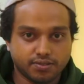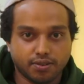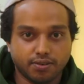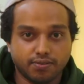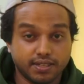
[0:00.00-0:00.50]

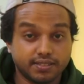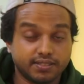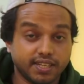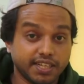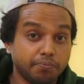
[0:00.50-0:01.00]
Resolve is
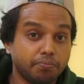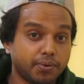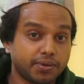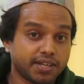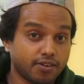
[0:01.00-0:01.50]
the
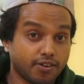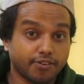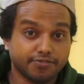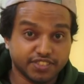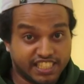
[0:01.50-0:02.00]
importing
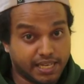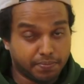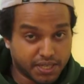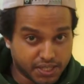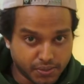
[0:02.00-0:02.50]
of JPEG